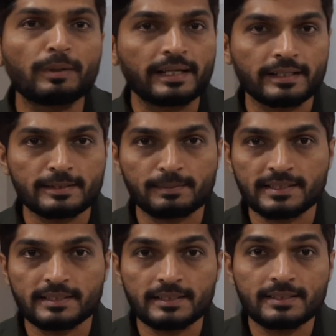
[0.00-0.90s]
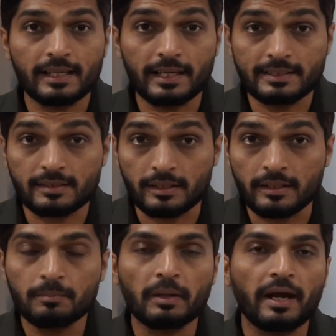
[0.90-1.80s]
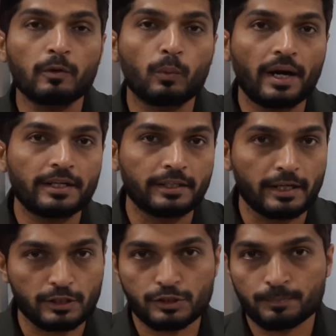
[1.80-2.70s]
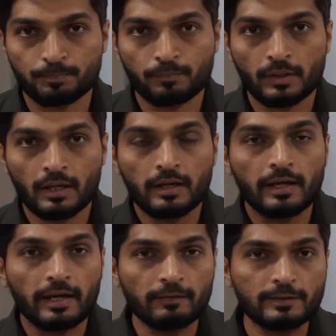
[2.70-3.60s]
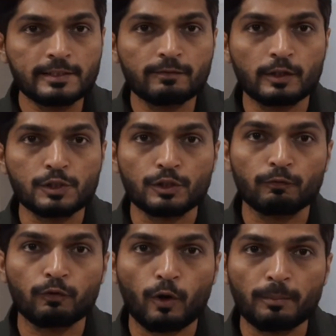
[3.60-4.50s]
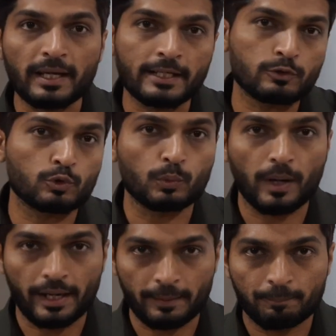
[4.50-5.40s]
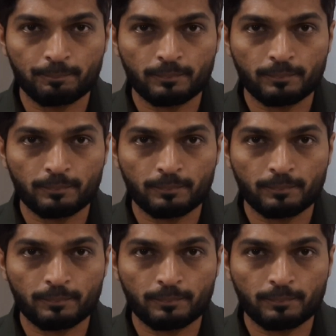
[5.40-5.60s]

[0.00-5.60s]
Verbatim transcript: two metric spaces xd and yd dash. f is a function from x to y.